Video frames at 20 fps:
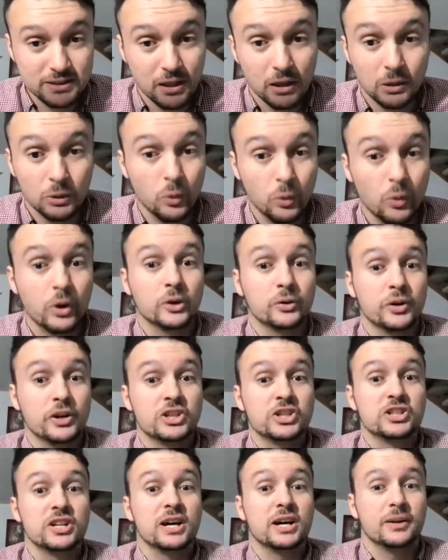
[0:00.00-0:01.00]
Lord
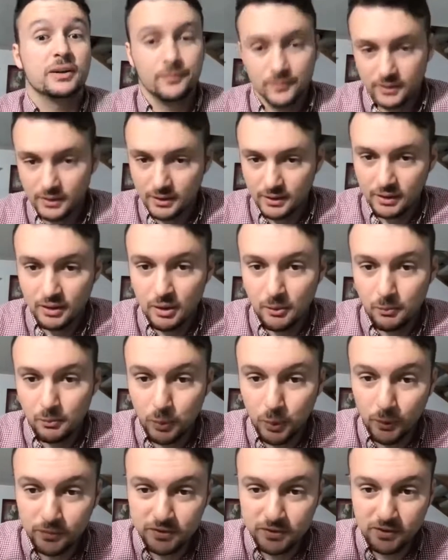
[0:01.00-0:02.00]
Krishna,
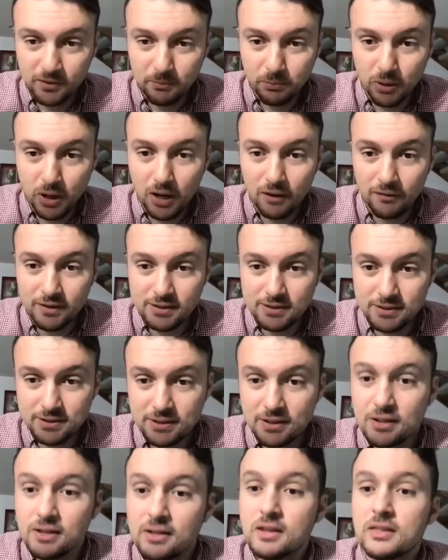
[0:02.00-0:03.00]
Proofs of the Prophets,
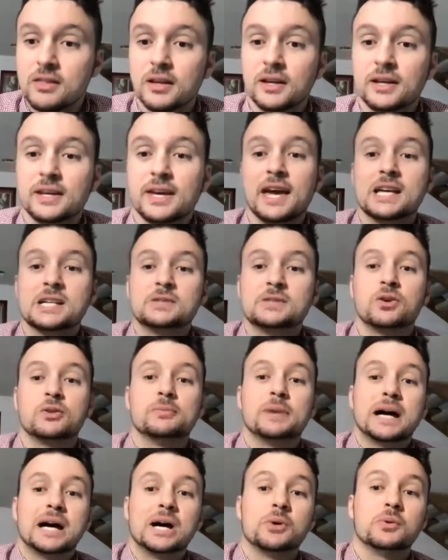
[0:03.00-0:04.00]
The Case for
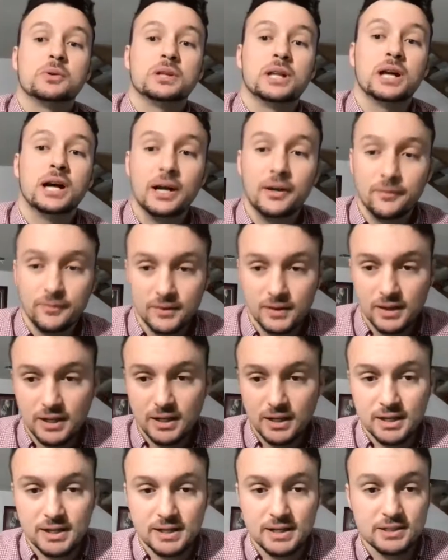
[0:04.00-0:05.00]
Baha'u'llah,
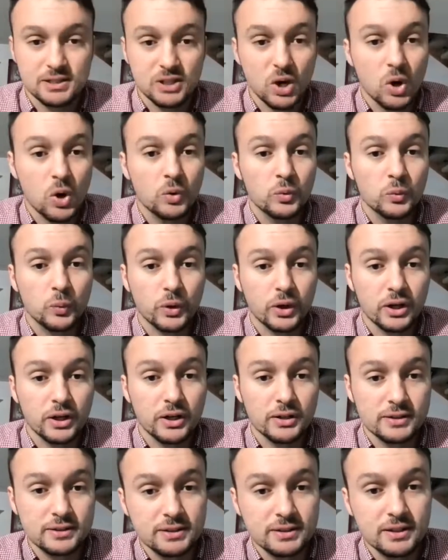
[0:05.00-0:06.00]
in his own
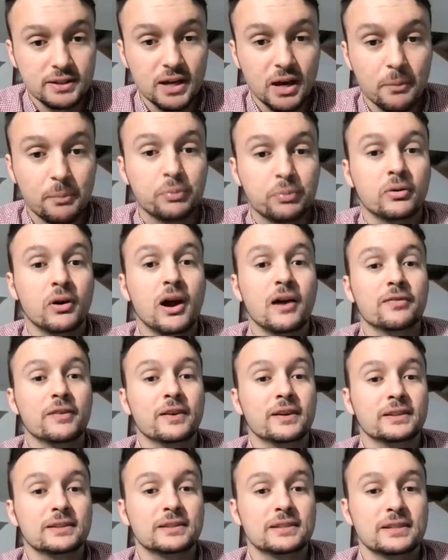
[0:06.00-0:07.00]
words, A
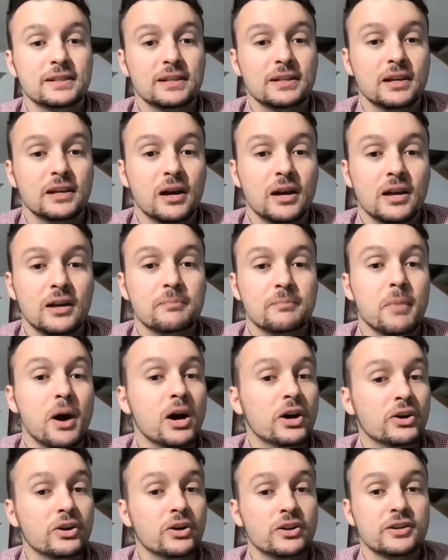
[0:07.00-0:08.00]
Prophet in
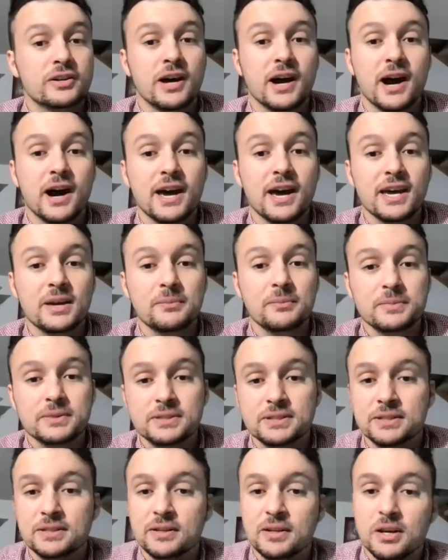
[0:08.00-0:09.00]
Modern
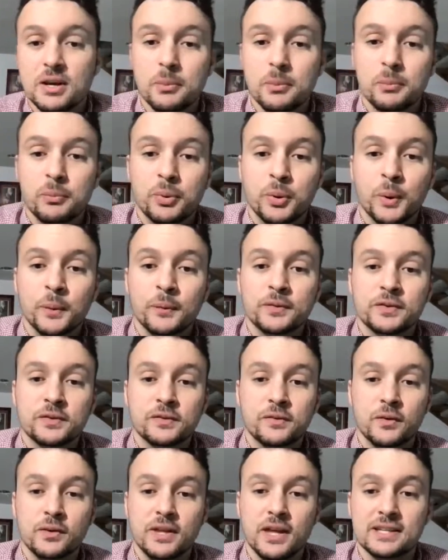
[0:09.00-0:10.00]
Times, Proofs
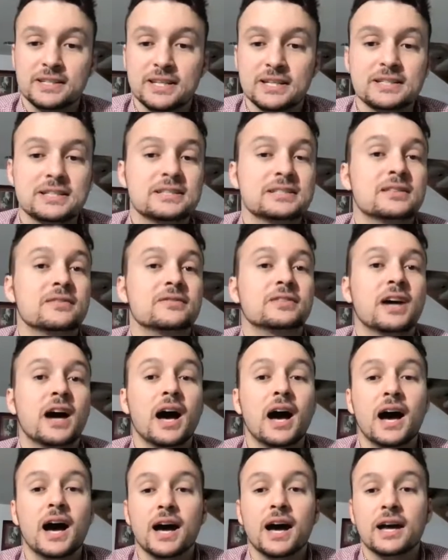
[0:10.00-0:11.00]
for the Existence of
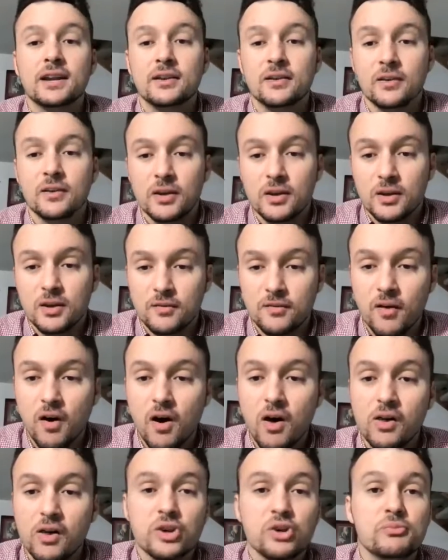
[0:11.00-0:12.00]
God,
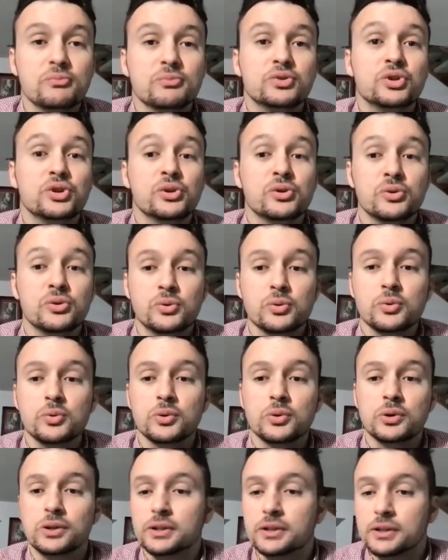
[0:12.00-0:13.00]
Volume
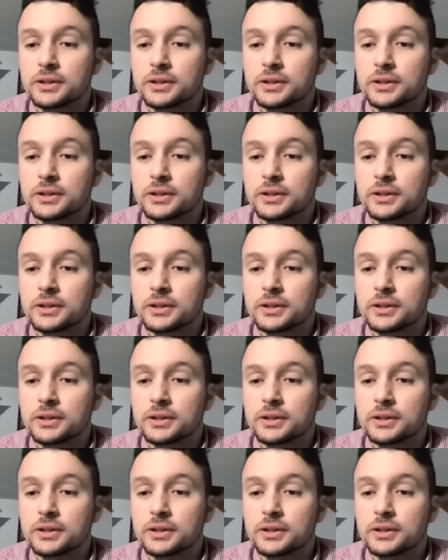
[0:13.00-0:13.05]
2,